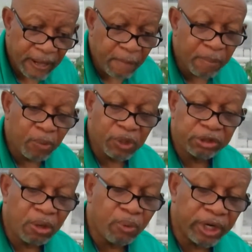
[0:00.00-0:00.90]
But we're
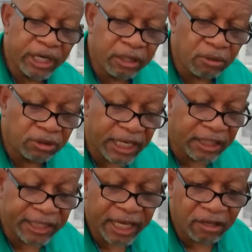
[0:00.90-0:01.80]
still working those
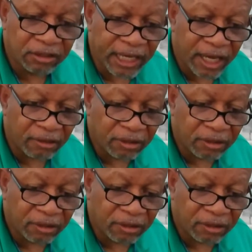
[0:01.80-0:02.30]
details out.